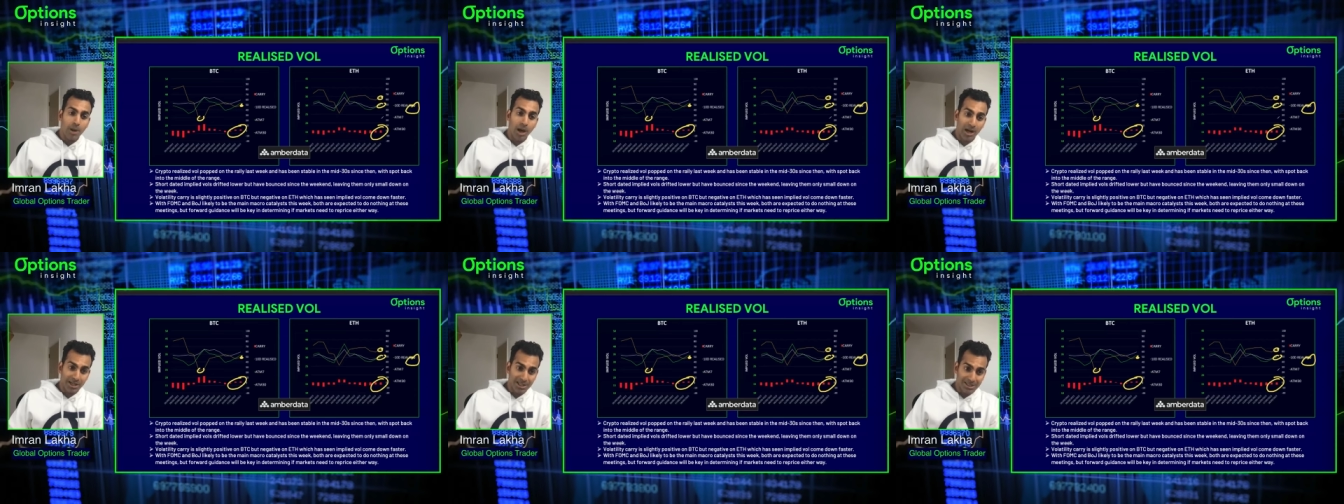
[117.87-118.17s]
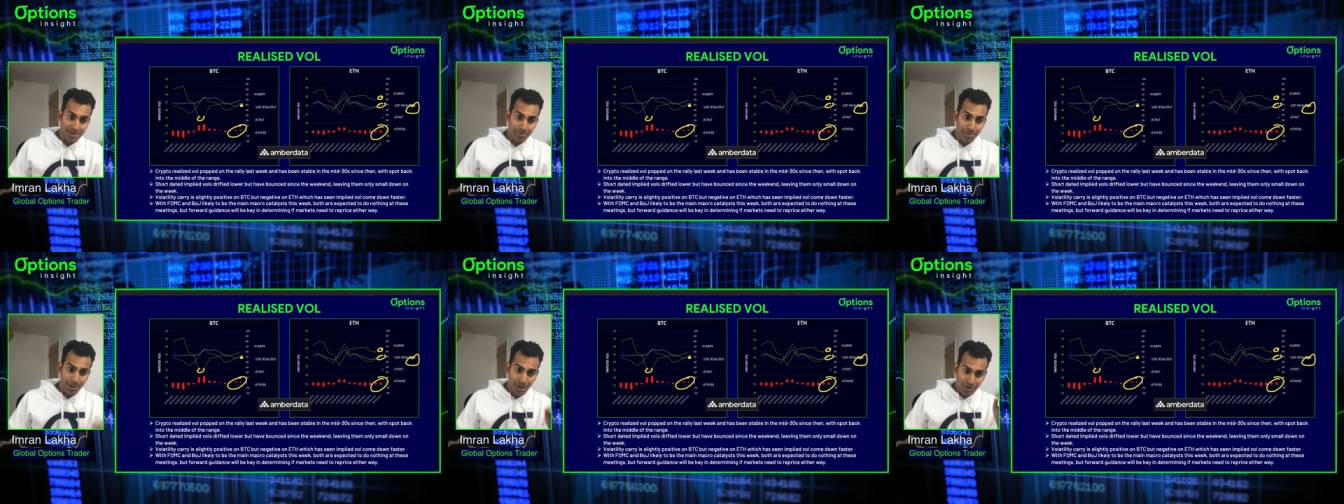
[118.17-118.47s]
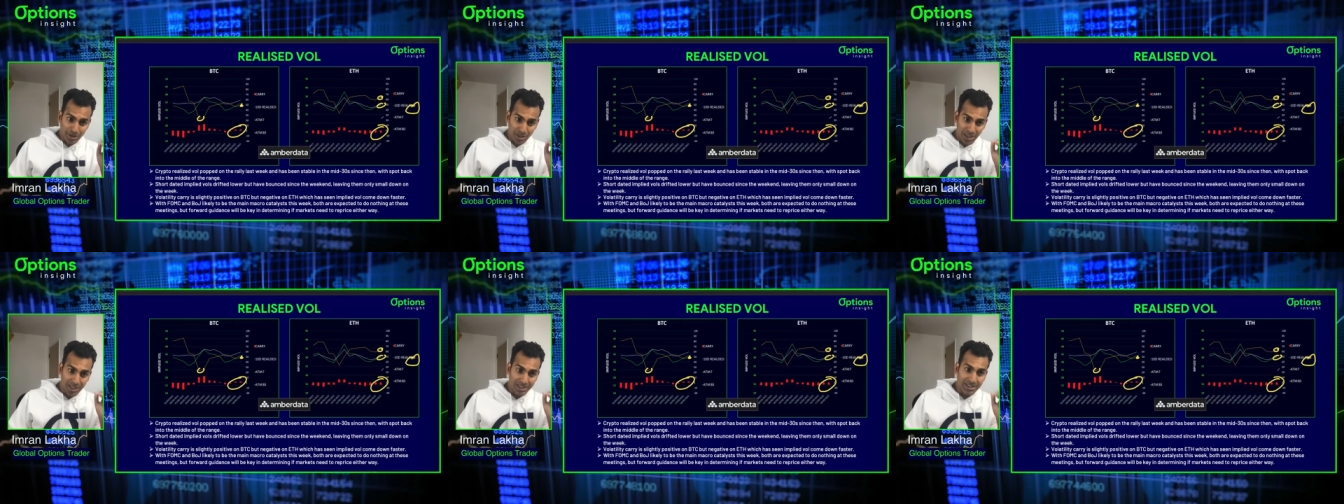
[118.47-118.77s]
and it's
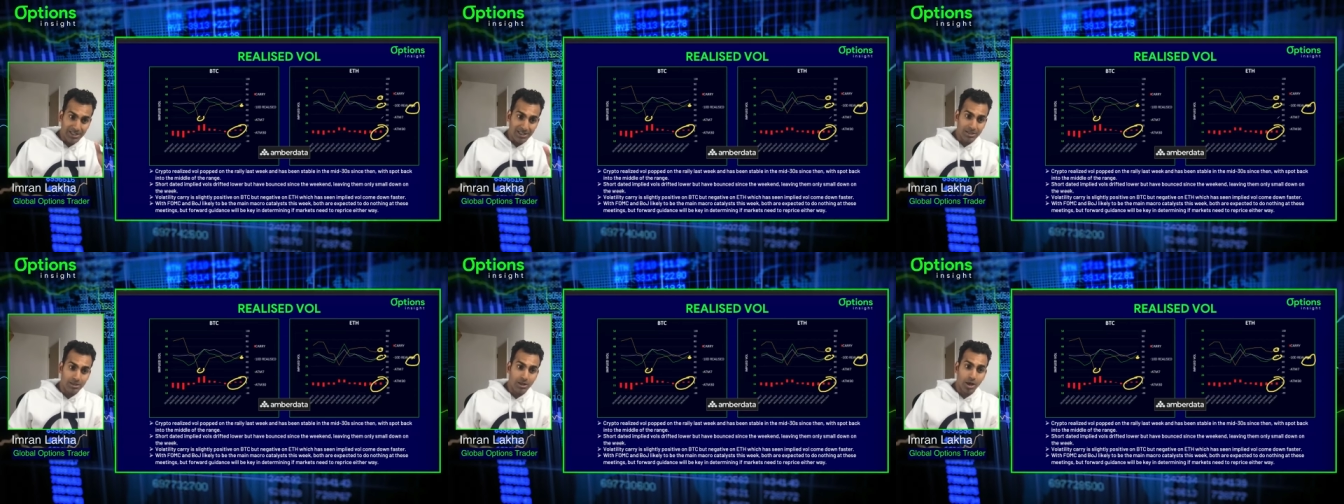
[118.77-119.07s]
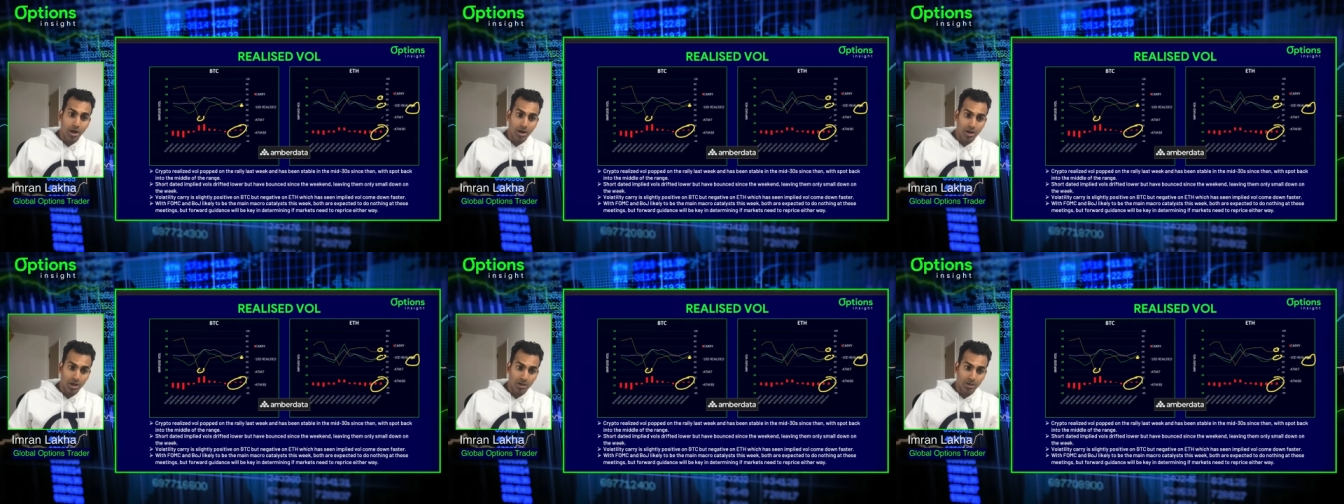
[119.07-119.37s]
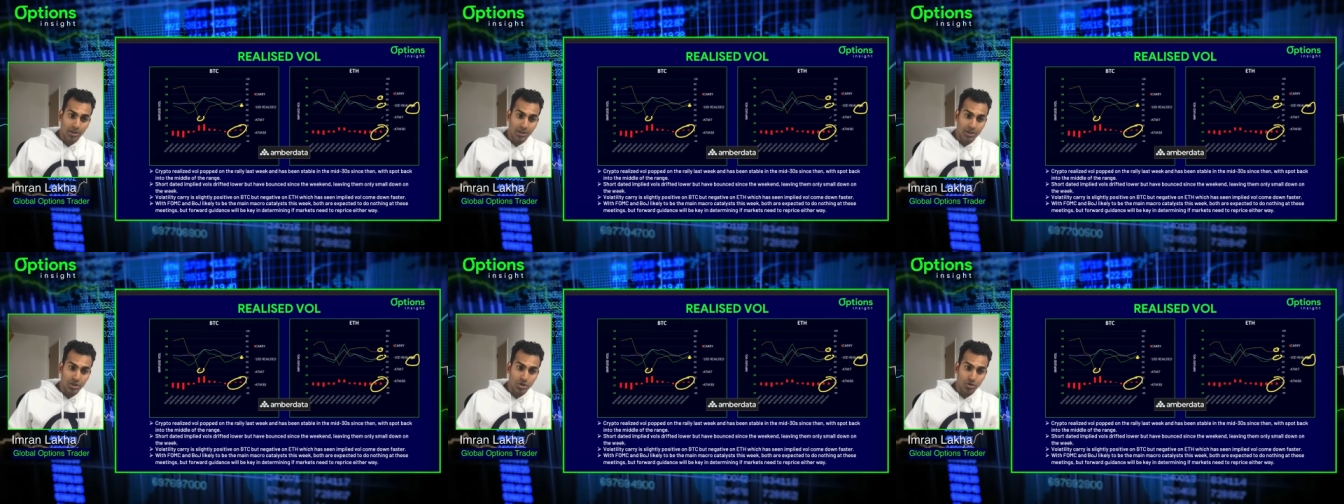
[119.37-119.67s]
about to get stuck
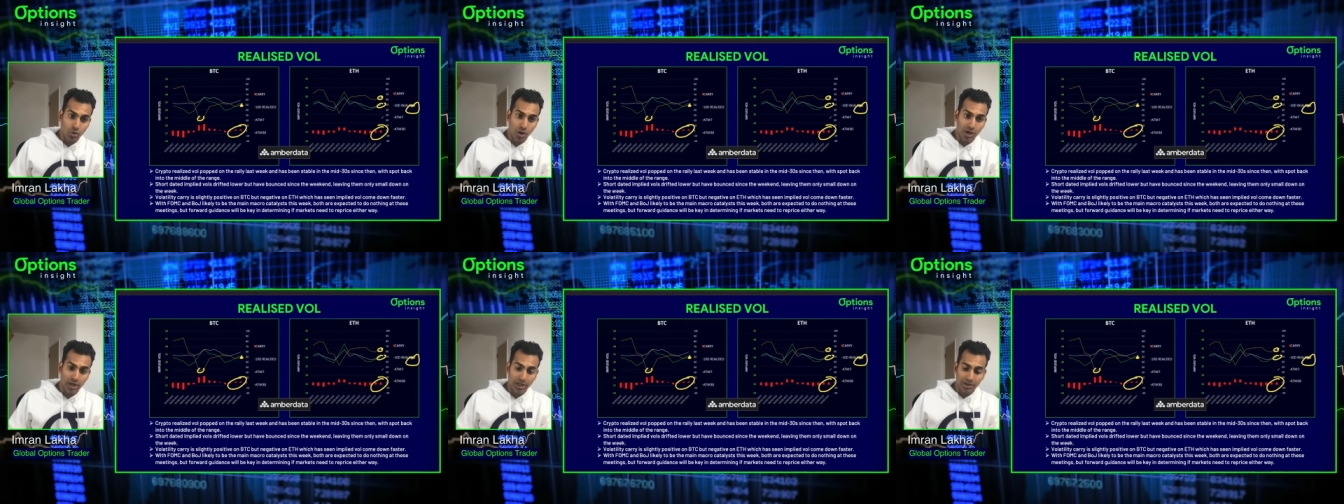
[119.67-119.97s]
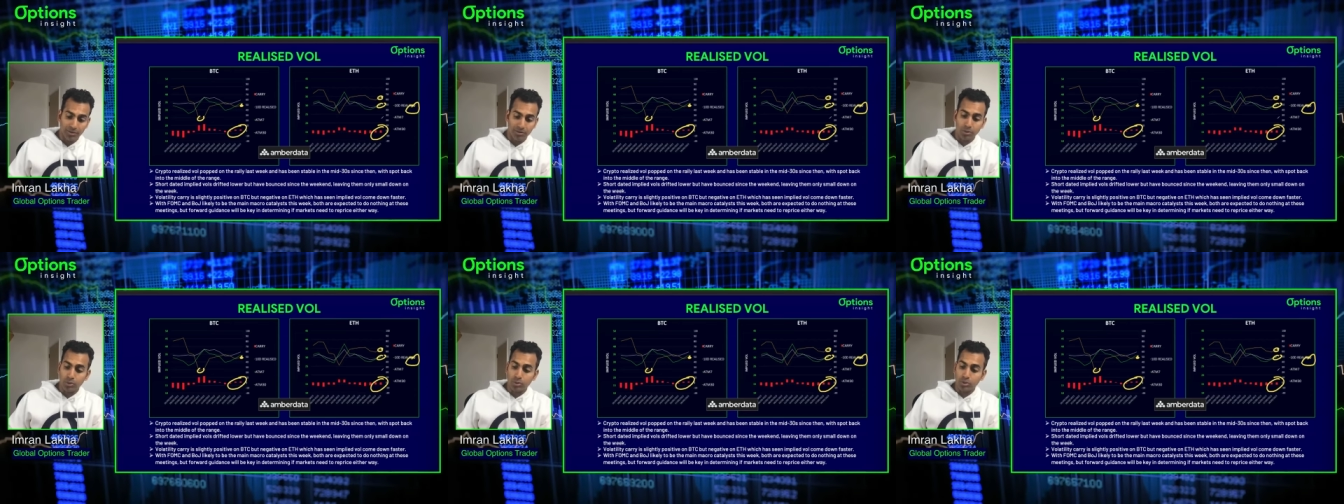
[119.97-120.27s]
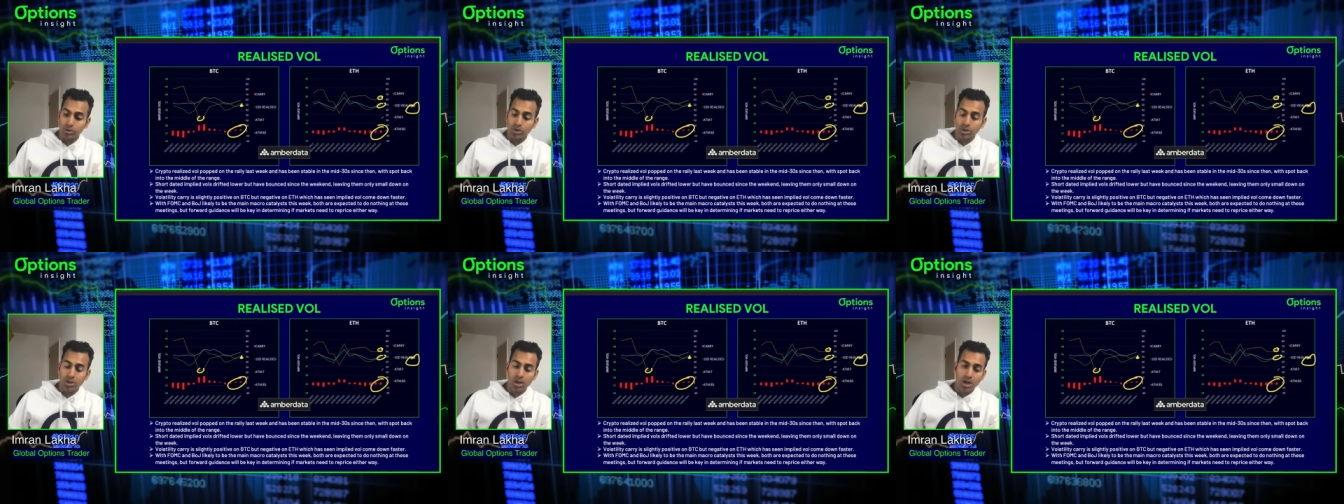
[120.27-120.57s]
at these strike
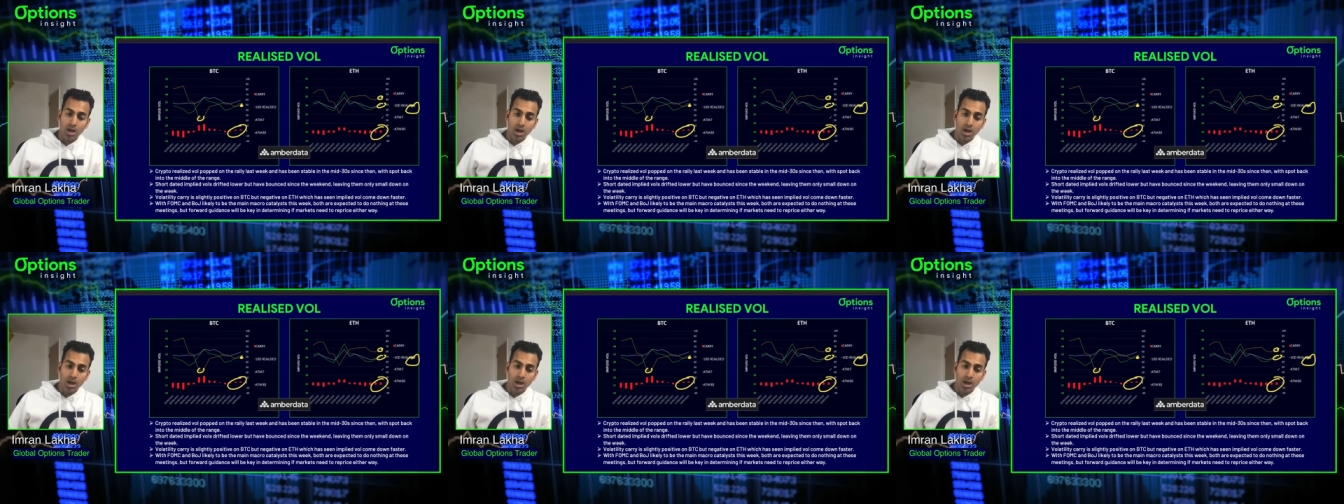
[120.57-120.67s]
levels